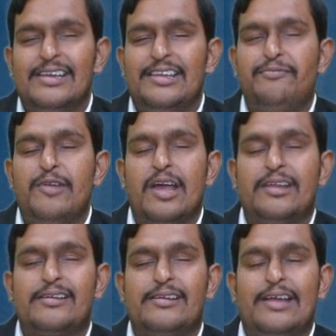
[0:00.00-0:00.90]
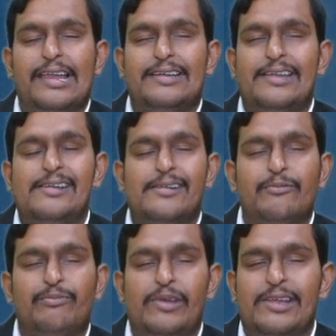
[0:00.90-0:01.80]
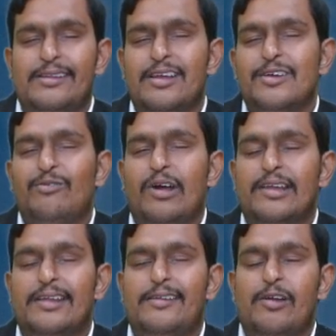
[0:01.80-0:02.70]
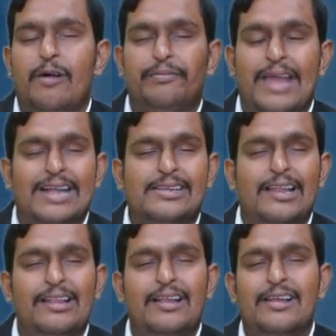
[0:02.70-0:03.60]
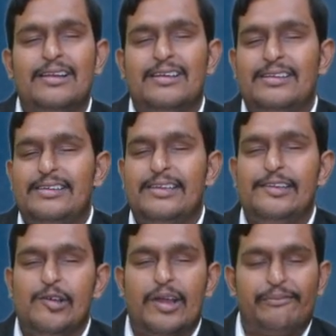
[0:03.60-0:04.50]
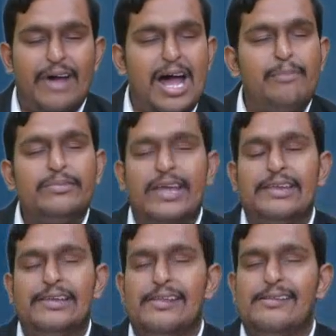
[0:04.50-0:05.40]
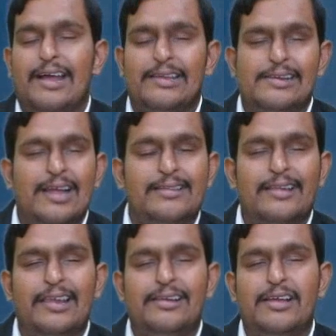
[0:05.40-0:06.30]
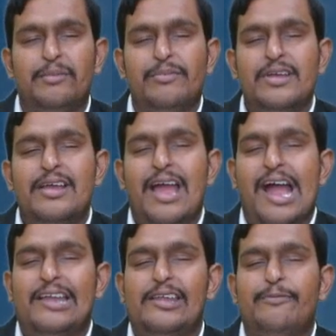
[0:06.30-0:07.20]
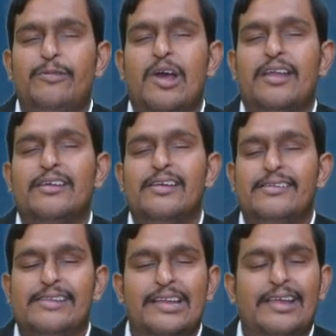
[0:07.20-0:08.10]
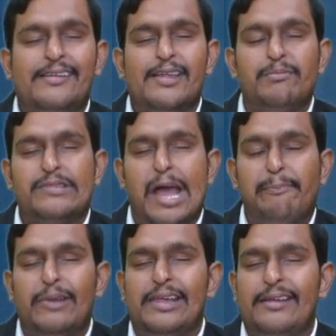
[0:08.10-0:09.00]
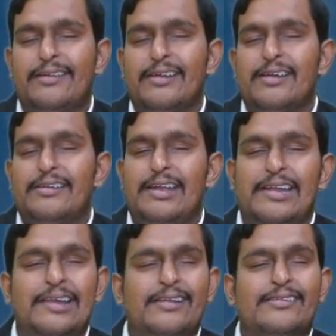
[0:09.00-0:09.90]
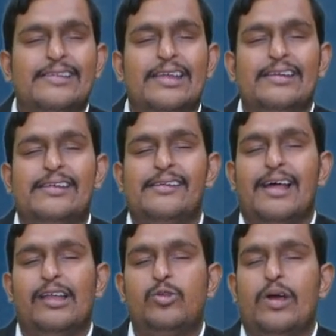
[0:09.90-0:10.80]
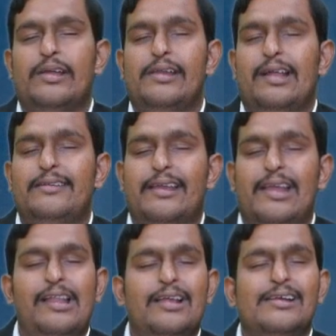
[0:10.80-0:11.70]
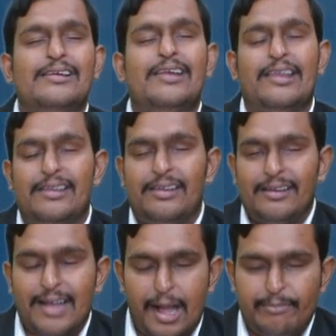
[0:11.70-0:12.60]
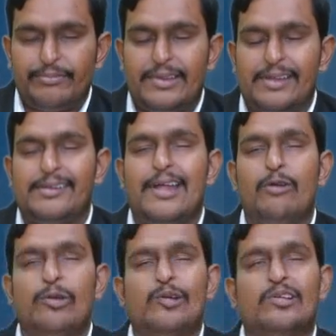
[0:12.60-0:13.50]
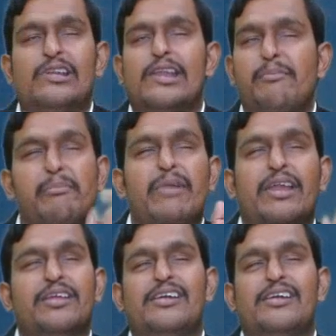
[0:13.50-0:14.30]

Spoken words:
If you are collecting some fees for grazing of cattle in your farm, then it is agricultural income. And if you are selling some saplings, seedings, then it is also agricultural income. This is how you should remember.